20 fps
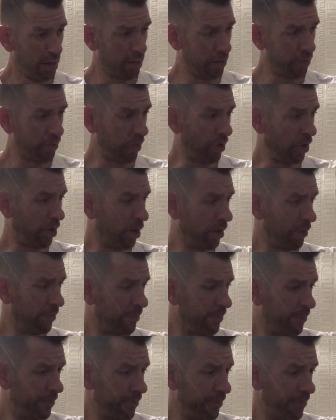So
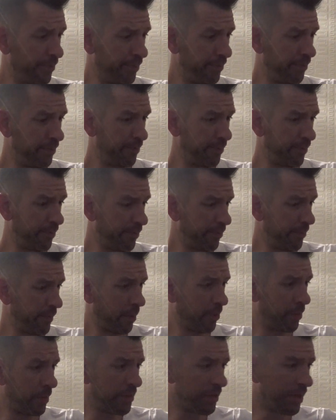
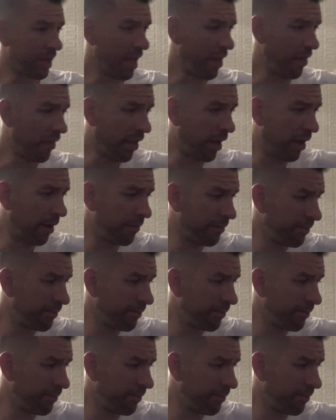happy to get that.